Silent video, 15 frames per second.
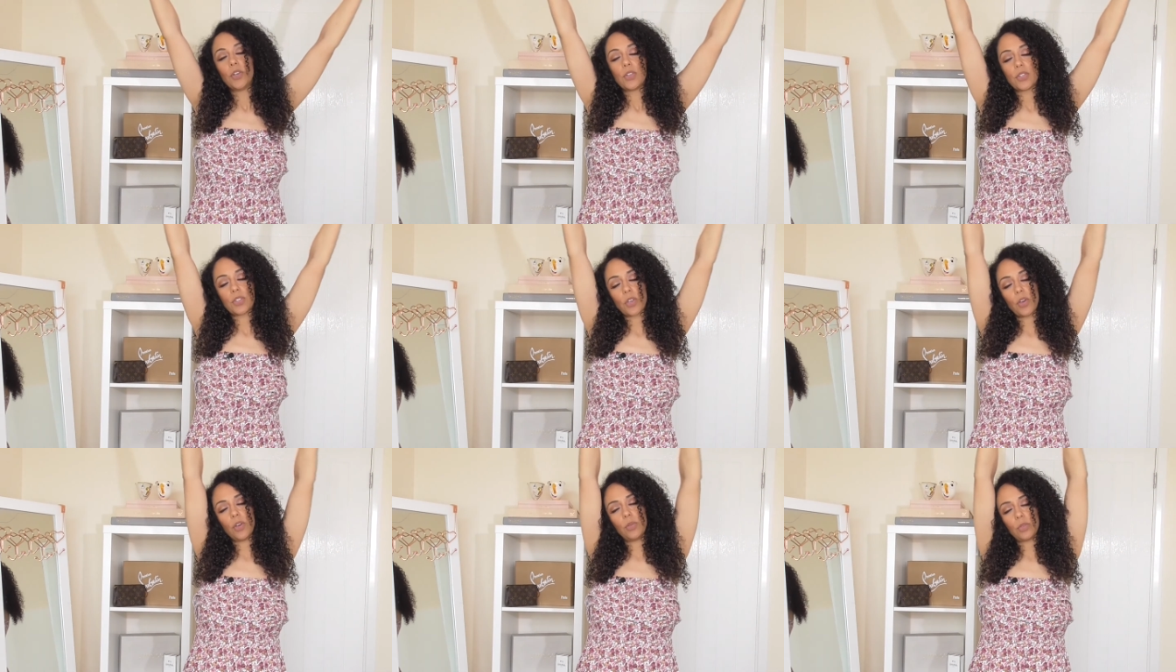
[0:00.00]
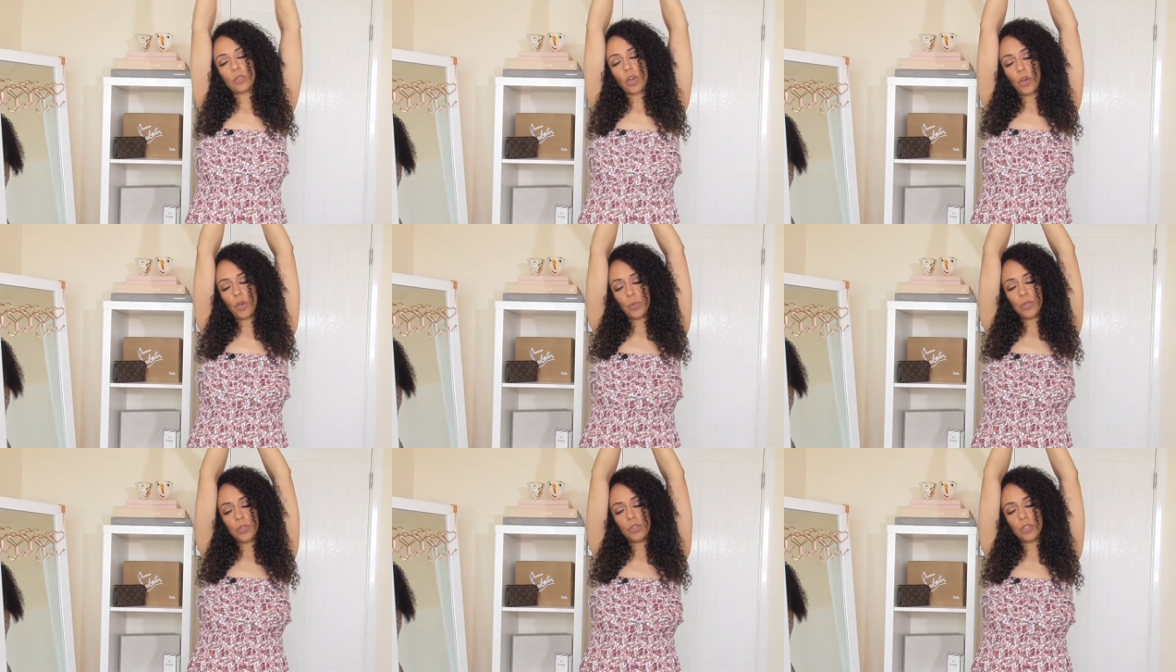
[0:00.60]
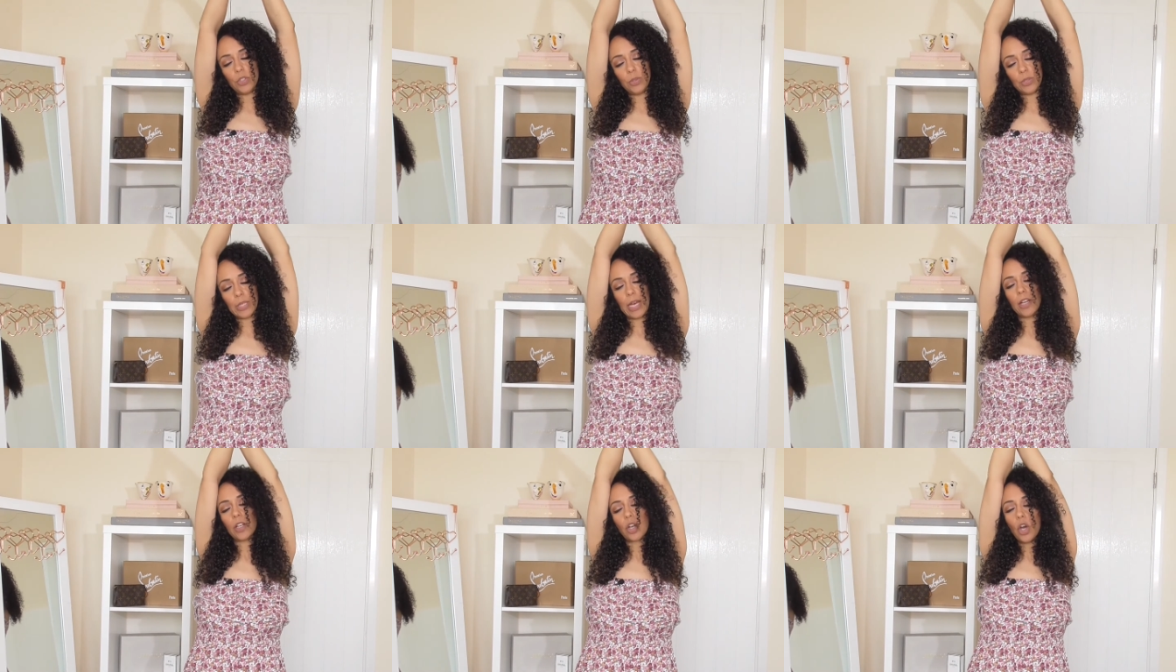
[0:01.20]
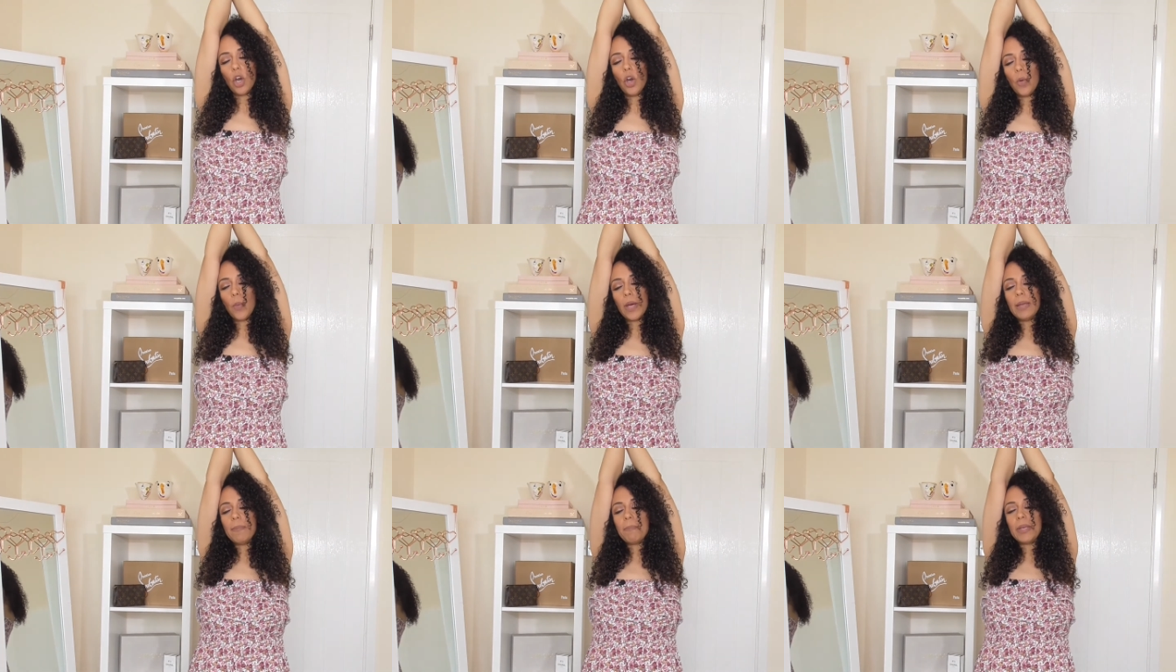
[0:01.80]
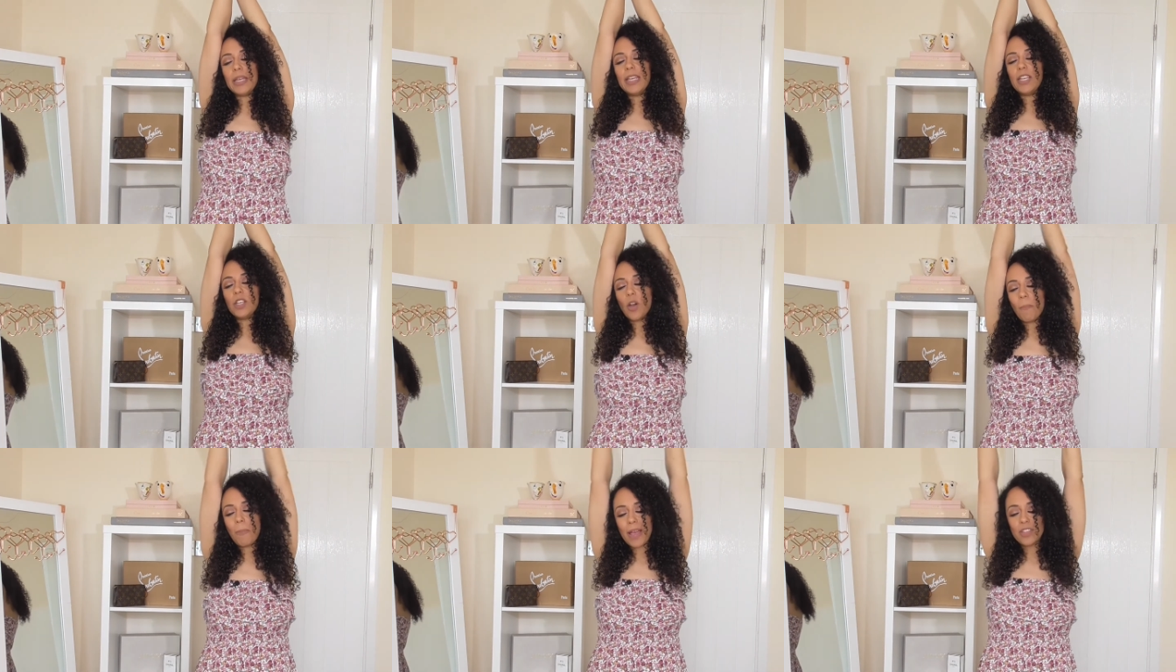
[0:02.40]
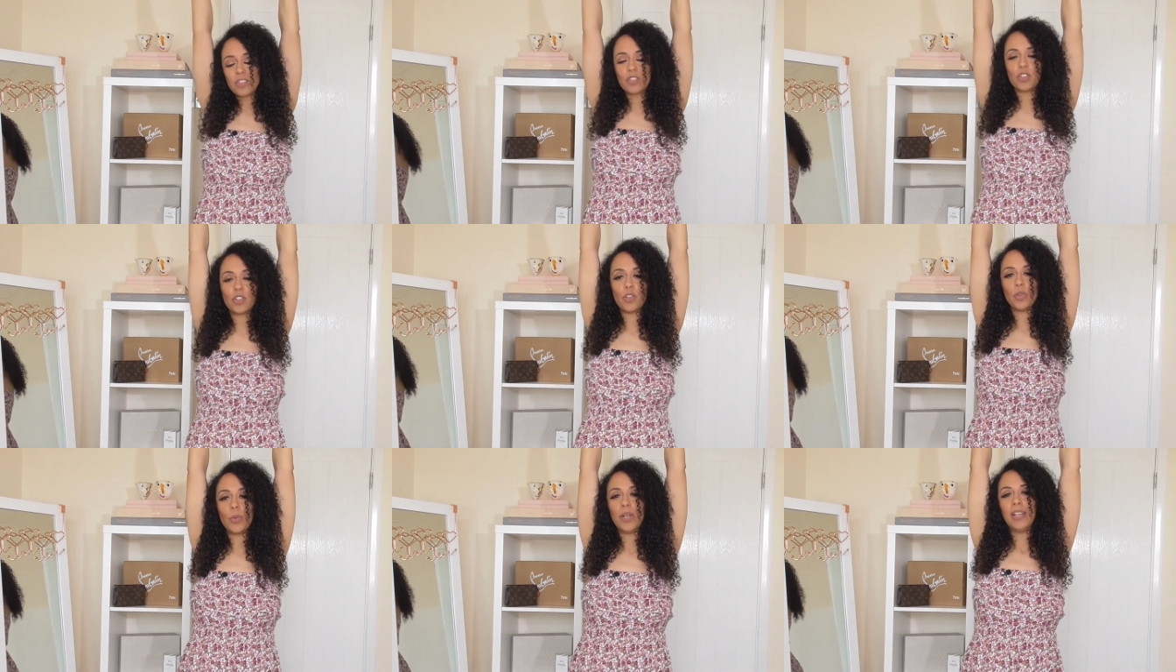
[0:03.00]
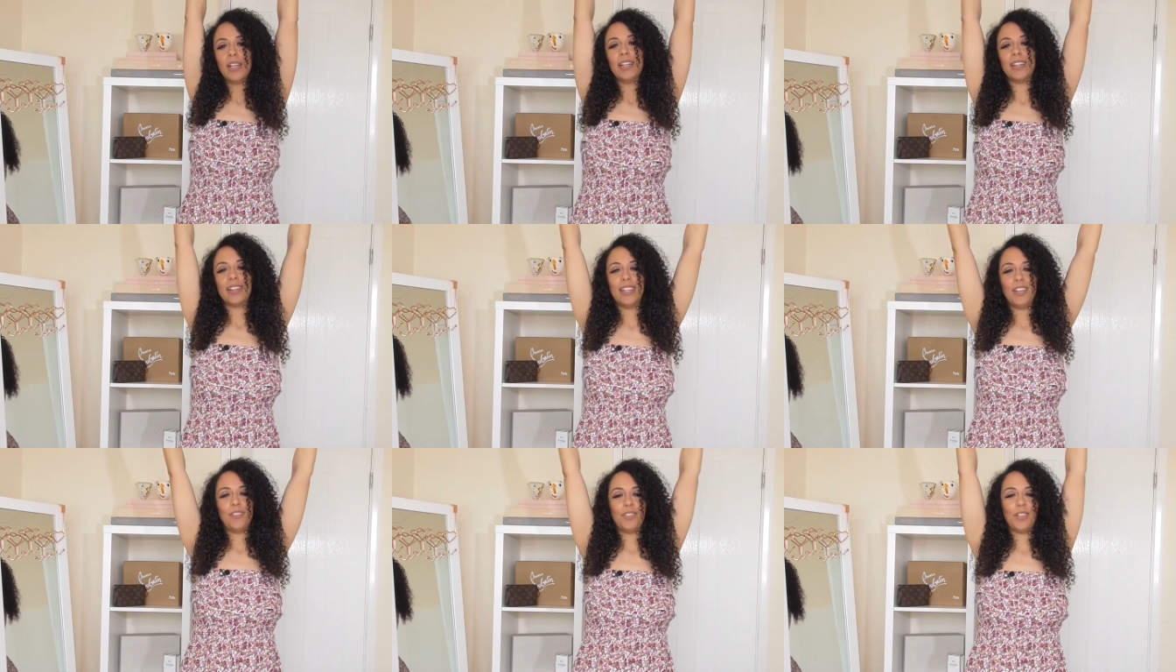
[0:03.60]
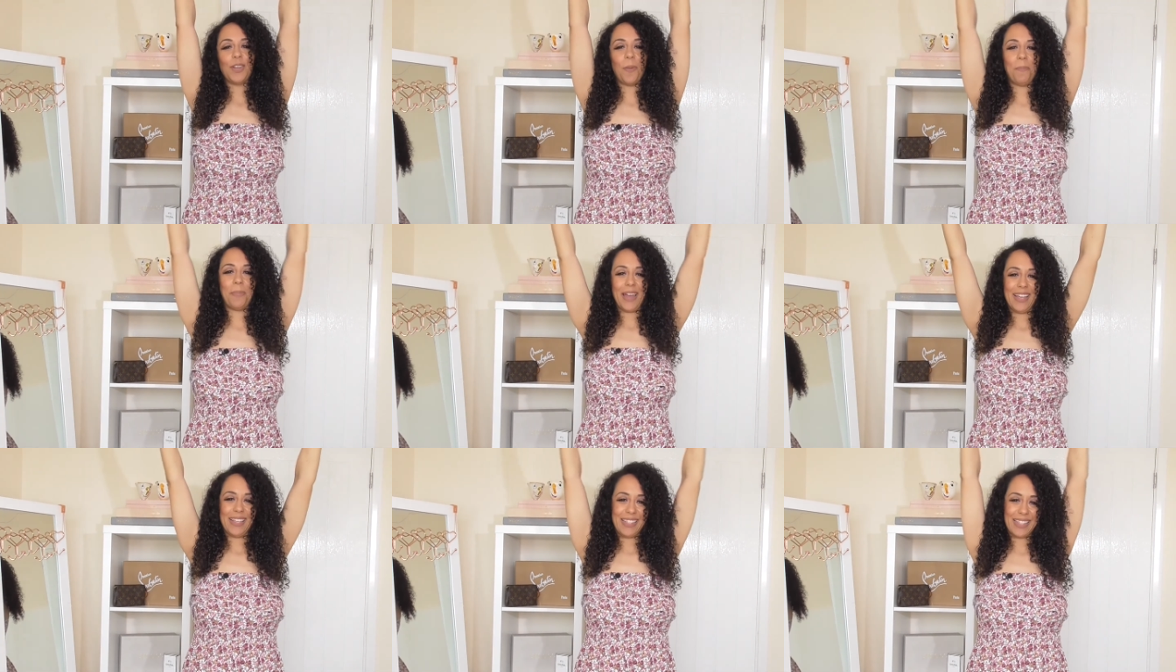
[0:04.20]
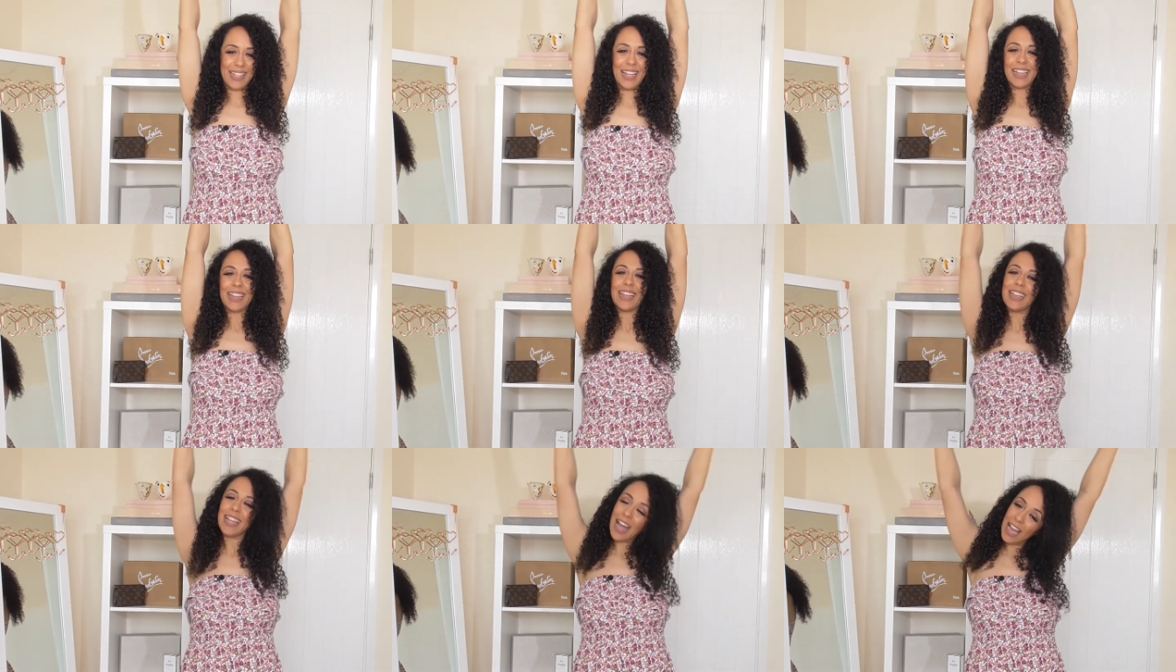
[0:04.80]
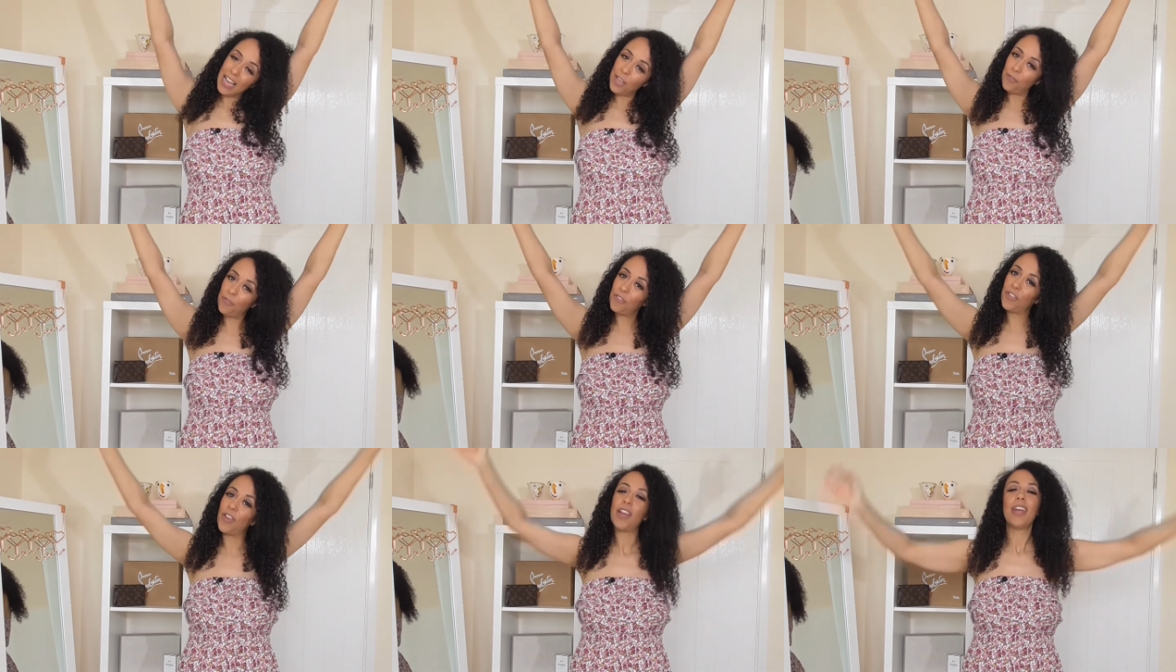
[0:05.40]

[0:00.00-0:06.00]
So go and do that. Go and be your best you. Live your best life.